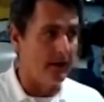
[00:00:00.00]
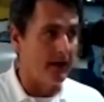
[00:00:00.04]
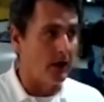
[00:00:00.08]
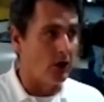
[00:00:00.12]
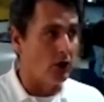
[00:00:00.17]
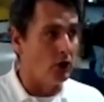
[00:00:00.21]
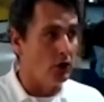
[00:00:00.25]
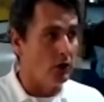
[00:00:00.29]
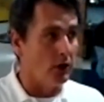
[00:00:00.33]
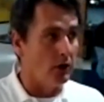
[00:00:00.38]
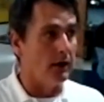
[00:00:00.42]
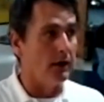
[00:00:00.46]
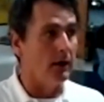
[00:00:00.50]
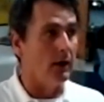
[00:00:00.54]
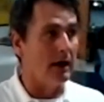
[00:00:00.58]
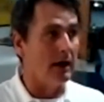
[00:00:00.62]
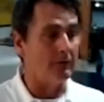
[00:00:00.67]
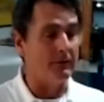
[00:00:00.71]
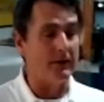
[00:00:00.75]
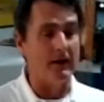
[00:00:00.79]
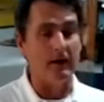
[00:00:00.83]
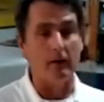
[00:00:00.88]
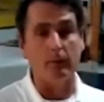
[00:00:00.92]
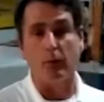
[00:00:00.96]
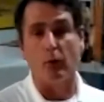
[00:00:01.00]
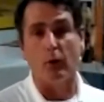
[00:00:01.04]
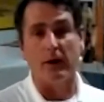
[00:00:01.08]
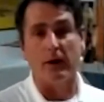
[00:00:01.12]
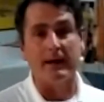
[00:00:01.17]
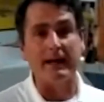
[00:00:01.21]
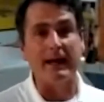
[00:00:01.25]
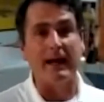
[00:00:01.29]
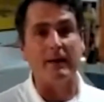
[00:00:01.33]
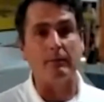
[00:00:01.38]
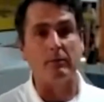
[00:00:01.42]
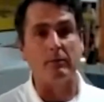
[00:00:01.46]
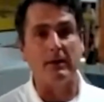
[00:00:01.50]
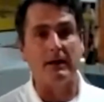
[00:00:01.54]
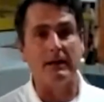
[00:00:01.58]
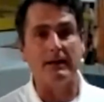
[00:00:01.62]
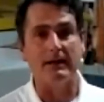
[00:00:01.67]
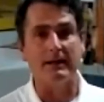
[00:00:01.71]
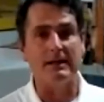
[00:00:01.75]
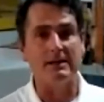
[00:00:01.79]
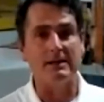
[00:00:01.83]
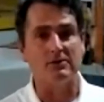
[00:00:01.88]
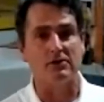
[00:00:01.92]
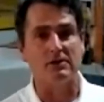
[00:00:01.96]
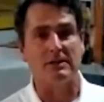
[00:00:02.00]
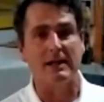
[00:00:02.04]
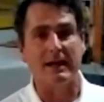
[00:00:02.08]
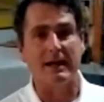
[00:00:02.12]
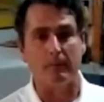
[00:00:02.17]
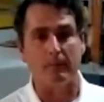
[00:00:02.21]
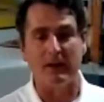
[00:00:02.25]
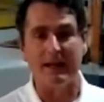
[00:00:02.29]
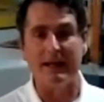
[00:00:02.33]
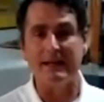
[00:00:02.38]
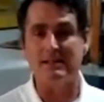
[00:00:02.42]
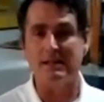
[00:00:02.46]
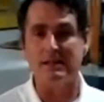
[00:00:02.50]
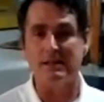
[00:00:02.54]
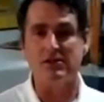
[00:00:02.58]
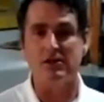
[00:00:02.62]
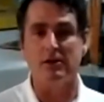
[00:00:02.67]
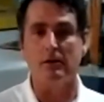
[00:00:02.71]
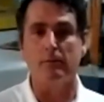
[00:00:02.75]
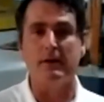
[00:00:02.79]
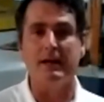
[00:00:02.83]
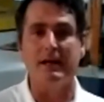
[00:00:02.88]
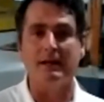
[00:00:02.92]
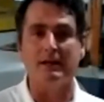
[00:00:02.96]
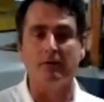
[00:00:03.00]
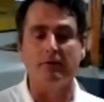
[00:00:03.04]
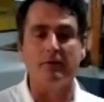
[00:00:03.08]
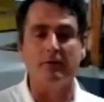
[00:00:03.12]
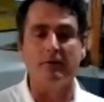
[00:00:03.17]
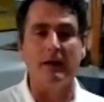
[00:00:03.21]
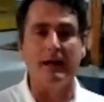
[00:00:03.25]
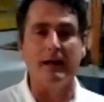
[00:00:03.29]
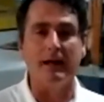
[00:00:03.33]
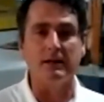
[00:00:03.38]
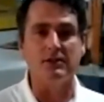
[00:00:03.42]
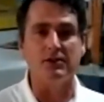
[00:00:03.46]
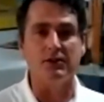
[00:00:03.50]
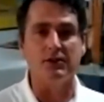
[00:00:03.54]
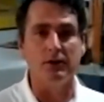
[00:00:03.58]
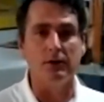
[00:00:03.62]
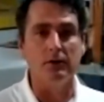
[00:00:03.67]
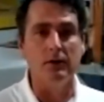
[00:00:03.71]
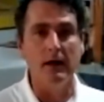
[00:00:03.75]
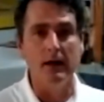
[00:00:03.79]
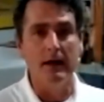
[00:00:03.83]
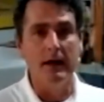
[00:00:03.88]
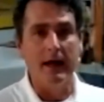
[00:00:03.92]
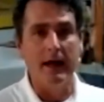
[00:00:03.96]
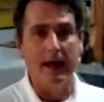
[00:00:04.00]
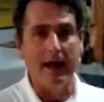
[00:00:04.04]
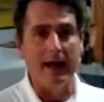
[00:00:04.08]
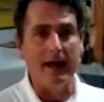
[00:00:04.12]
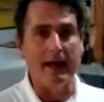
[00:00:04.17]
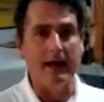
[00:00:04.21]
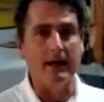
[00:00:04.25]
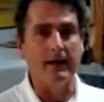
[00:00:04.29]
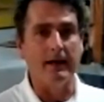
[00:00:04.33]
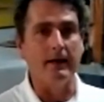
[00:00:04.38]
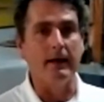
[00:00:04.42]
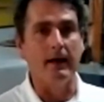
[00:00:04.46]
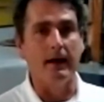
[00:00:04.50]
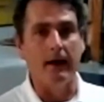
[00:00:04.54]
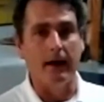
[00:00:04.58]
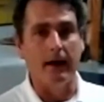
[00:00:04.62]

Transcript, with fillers: very good off airport capabilities. There's a lot of places you'll be able to fly to. And,